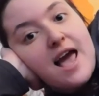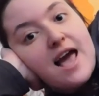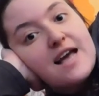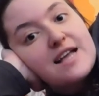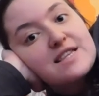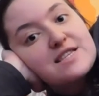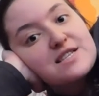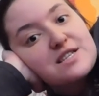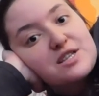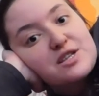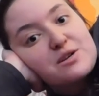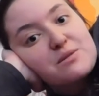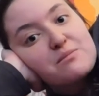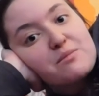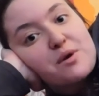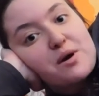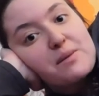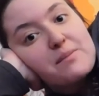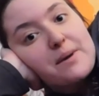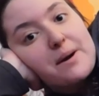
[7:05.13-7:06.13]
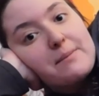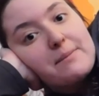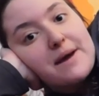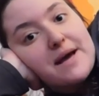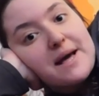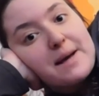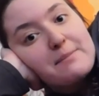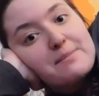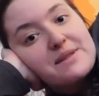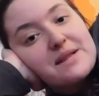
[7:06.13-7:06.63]
and to learn more about my
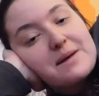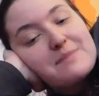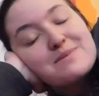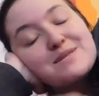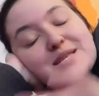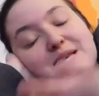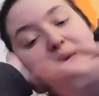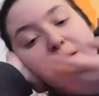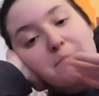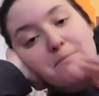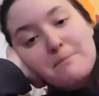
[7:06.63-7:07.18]
epilepsy,